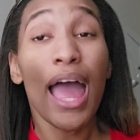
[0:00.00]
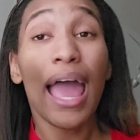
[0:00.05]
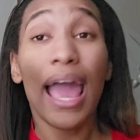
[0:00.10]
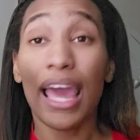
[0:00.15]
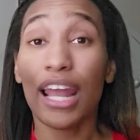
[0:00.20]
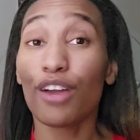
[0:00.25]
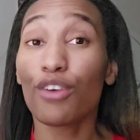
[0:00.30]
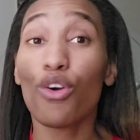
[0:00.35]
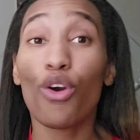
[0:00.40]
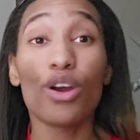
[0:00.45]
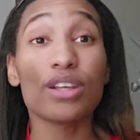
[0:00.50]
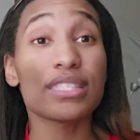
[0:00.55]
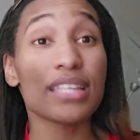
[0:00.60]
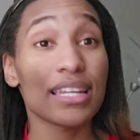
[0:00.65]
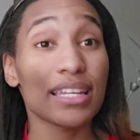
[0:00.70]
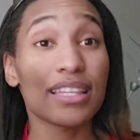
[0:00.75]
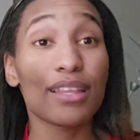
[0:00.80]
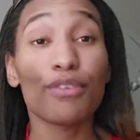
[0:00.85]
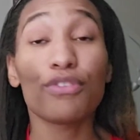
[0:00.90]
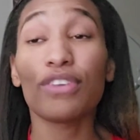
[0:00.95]
And of course, they
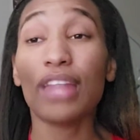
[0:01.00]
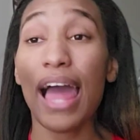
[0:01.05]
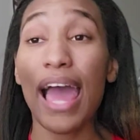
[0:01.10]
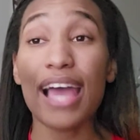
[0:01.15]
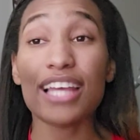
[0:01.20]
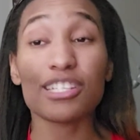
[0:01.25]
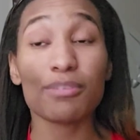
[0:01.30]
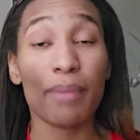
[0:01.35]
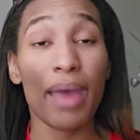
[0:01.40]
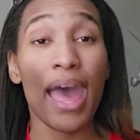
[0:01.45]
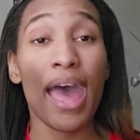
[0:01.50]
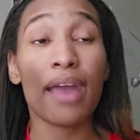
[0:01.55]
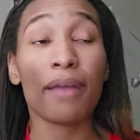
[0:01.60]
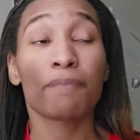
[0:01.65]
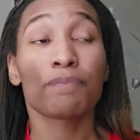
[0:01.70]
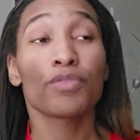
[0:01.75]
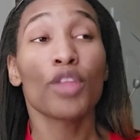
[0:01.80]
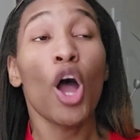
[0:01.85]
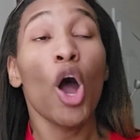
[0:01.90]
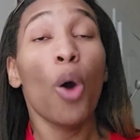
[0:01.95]
did the flashback
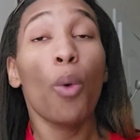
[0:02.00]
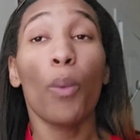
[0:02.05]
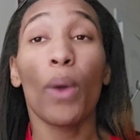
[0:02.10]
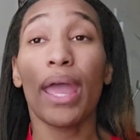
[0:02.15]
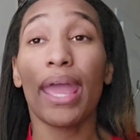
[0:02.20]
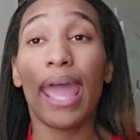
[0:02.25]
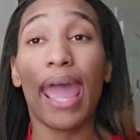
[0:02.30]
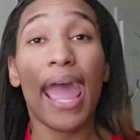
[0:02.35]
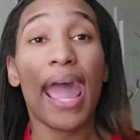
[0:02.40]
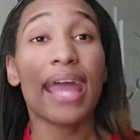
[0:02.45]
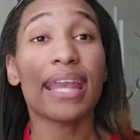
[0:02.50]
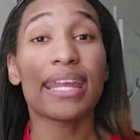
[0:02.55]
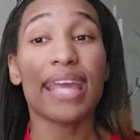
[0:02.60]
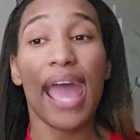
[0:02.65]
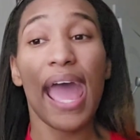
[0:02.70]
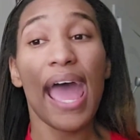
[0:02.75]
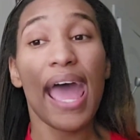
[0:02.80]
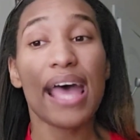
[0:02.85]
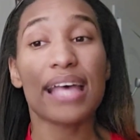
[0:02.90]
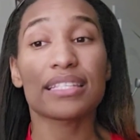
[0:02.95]
when Andy
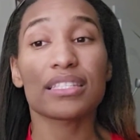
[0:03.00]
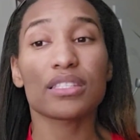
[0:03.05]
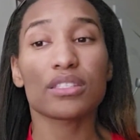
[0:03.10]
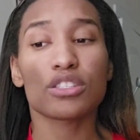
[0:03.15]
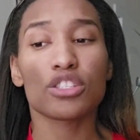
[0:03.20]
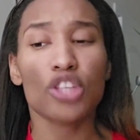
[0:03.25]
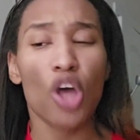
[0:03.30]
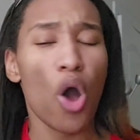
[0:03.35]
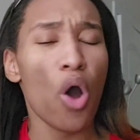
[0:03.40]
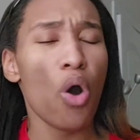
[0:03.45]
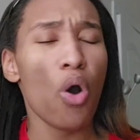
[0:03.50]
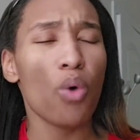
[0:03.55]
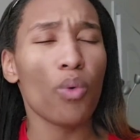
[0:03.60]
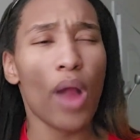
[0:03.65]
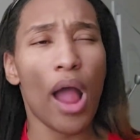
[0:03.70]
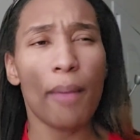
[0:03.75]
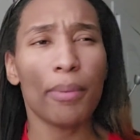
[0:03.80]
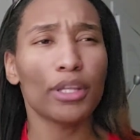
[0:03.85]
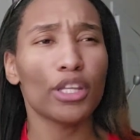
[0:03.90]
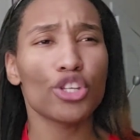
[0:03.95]
asked, So,
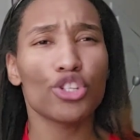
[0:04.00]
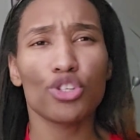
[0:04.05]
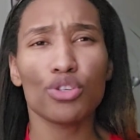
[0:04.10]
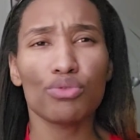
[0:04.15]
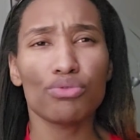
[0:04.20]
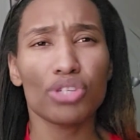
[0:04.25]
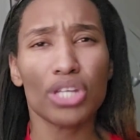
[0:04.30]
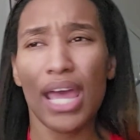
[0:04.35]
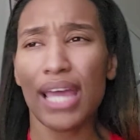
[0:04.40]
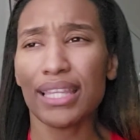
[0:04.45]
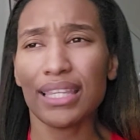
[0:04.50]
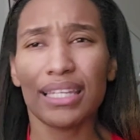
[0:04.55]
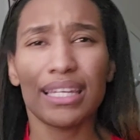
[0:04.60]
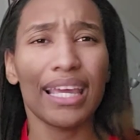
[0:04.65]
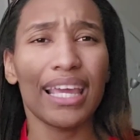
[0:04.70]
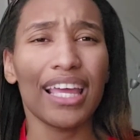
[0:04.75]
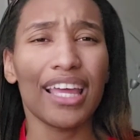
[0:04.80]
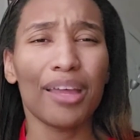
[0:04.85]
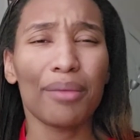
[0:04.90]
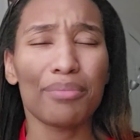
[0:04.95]
Robyn, did you check the
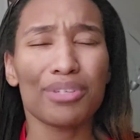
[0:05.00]
DM?